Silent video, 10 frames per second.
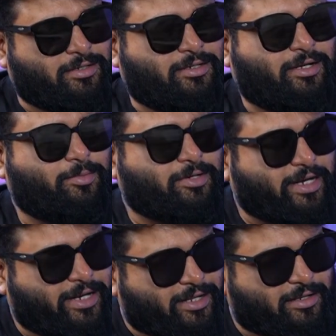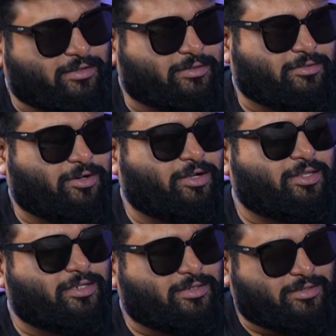about getting
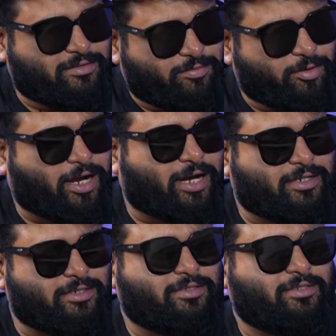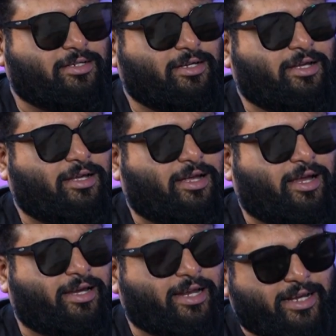all these folk artists
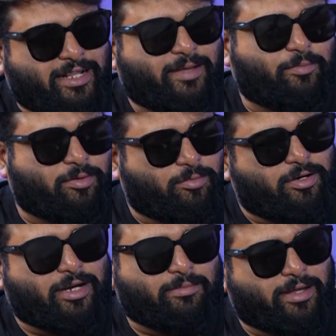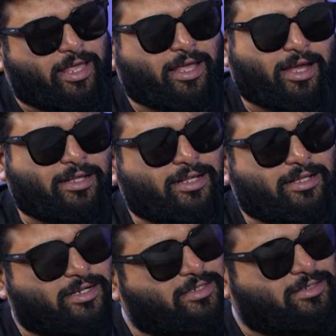and getting them on board and making. I
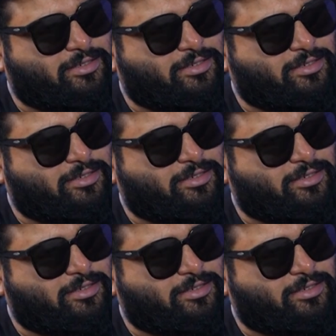think that